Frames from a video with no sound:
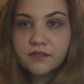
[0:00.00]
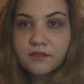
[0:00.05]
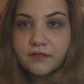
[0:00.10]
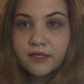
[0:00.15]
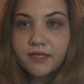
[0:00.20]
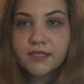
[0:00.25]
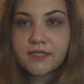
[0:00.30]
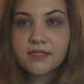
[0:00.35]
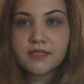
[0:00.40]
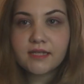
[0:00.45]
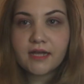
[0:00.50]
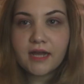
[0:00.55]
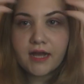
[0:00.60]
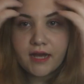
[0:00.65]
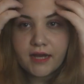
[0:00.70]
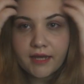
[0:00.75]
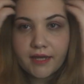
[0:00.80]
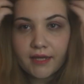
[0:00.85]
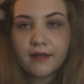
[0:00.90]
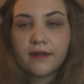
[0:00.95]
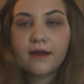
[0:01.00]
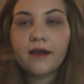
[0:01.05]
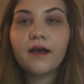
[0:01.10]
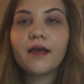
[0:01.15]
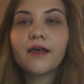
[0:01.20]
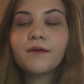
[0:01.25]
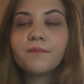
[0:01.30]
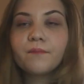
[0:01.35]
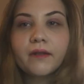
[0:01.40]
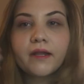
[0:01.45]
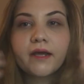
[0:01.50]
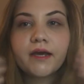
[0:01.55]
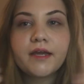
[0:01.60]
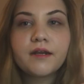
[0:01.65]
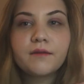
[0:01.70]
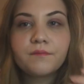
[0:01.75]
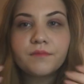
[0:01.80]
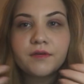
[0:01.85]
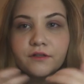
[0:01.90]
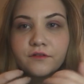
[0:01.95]
look is done. I applied
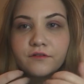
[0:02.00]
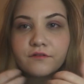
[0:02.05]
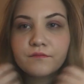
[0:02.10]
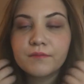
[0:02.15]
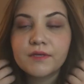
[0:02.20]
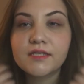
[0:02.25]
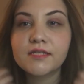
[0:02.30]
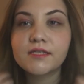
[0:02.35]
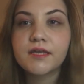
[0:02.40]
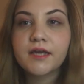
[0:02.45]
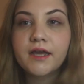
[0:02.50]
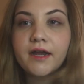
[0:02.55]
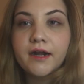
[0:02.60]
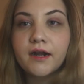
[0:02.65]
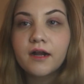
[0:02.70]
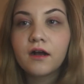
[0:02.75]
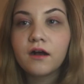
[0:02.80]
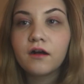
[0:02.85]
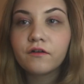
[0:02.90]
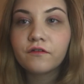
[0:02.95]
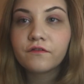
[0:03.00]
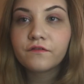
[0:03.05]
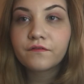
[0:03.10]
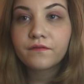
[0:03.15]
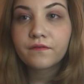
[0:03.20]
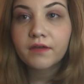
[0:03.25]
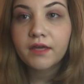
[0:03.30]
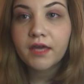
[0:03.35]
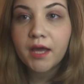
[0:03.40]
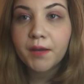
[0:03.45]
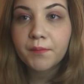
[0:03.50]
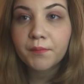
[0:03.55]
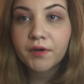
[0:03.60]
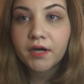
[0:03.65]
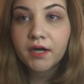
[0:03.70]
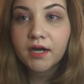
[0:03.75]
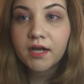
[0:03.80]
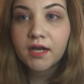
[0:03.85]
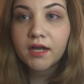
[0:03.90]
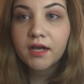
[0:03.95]
a bit of mascara off
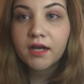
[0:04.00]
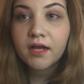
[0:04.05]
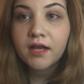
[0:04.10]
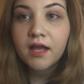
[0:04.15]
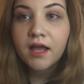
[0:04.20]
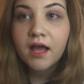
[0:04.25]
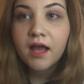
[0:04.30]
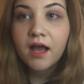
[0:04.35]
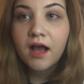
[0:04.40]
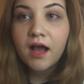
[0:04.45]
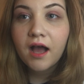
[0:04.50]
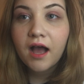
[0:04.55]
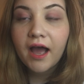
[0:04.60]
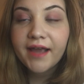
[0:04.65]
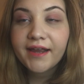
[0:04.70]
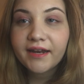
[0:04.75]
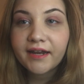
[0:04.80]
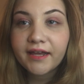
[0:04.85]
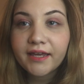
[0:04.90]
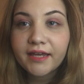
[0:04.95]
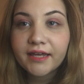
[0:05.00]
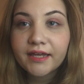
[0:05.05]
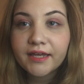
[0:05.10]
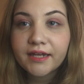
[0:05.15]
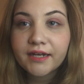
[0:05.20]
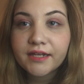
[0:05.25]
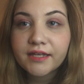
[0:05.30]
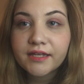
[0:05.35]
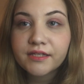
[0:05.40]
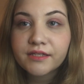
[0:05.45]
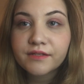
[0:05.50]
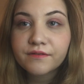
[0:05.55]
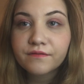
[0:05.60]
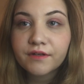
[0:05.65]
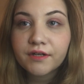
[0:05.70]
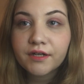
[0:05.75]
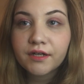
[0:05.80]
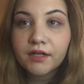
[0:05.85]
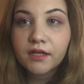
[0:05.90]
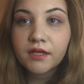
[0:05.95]
camera. I like it. It's
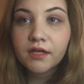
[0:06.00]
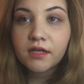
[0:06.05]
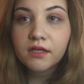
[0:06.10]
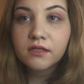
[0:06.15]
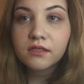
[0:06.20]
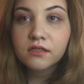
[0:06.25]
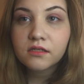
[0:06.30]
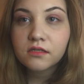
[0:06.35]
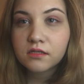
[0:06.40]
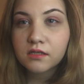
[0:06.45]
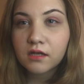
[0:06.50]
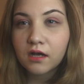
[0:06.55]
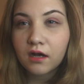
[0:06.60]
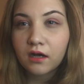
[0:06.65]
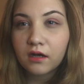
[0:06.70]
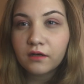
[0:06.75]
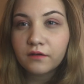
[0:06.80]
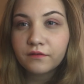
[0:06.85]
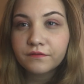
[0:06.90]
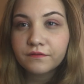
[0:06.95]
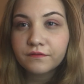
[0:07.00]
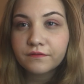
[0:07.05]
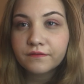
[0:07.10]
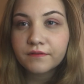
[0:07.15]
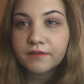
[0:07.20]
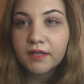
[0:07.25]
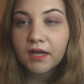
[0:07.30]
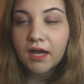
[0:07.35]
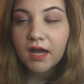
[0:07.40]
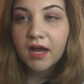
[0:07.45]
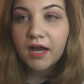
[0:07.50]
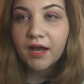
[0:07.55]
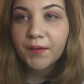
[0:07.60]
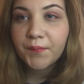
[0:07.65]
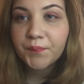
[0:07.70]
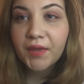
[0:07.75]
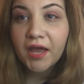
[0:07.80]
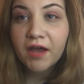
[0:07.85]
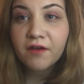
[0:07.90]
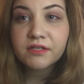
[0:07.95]
very soft.
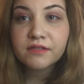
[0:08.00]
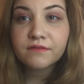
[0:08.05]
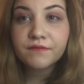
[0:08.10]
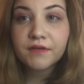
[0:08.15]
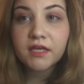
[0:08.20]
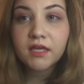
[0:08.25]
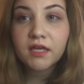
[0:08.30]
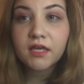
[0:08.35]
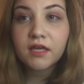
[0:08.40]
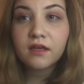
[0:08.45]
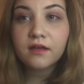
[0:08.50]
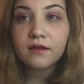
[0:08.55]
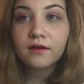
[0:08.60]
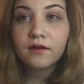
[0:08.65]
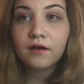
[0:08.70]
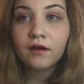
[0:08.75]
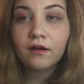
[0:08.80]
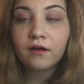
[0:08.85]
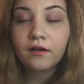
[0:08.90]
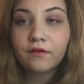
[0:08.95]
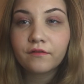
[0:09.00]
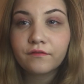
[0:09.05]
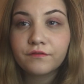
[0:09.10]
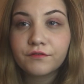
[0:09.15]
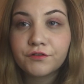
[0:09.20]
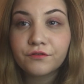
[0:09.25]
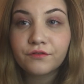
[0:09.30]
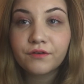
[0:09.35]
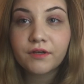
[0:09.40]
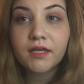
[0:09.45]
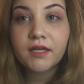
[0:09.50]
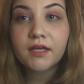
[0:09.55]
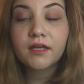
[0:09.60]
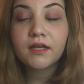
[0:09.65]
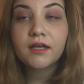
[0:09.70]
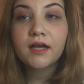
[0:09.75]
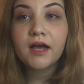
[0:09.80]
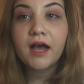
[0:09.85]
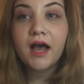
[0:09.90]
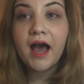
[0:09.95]
I was thinking of
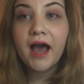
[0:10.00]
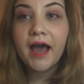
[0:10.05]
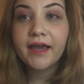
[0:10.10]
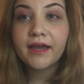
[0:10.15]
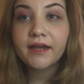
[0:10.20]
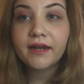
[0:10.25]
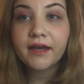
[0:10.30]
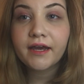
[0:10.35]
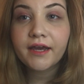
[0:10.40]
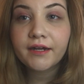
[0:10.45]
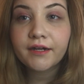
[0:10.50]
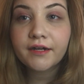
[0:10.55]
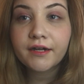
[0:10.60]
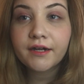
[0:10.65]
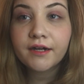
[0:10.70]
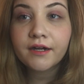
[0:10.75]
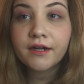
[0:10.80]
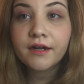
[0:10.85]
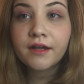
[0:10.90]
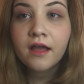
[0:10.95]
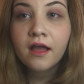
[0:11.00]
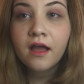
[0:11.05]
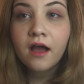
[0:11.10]
doing eyeliner,